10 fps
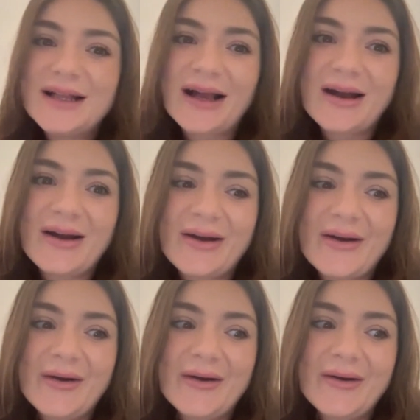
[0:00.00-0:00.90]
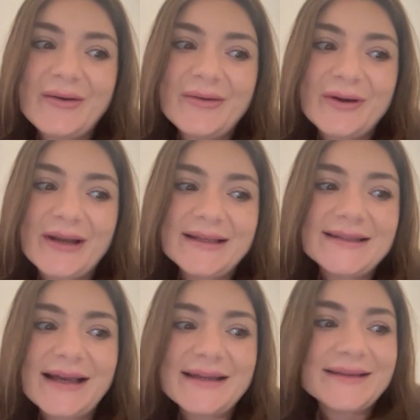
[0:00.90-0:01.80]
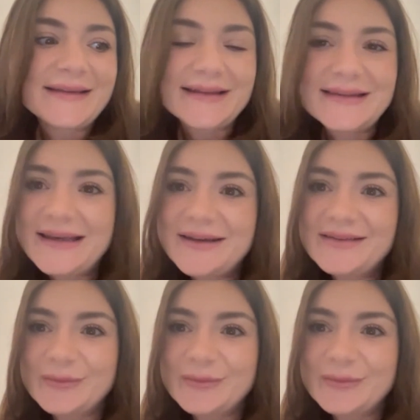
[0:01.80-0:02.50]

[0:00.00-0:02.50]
We're like, yeah, in 10 years,